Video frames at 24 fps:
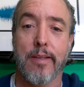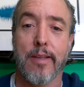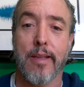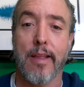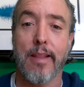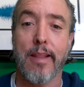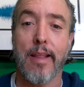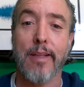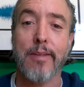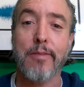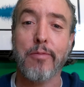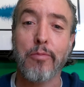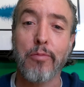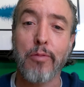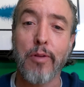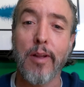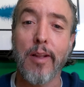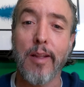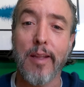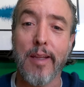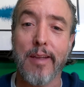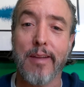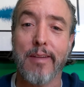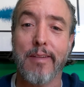And that's
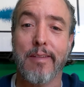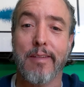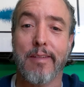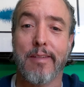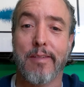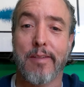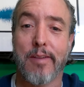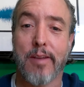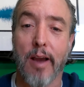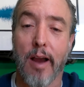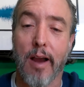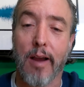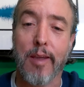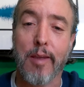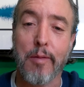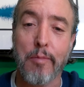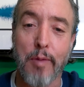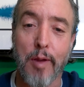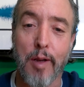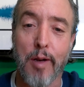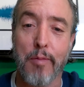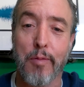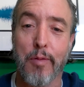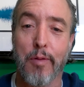really
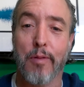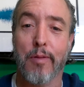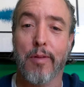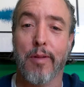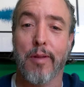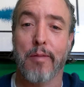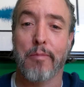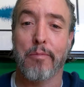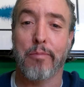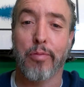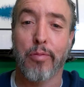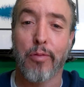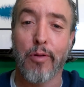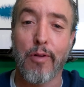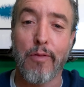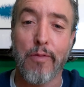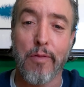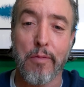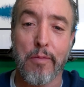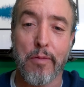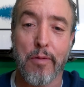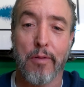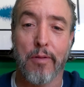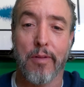documentable and
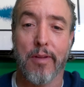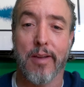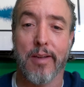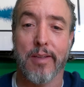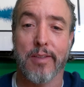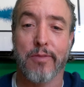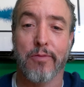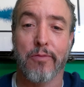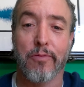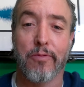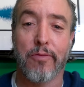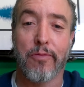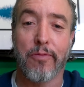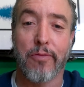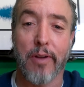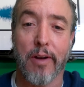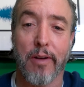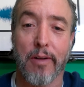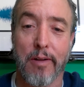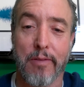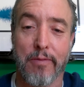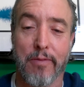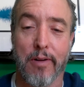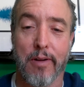provable, and it's
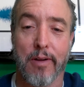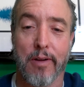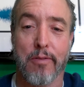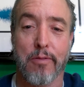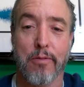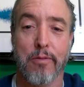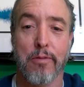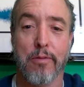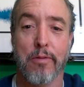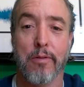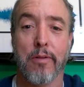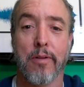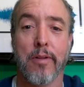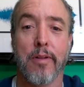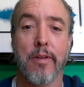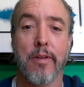very, very cool.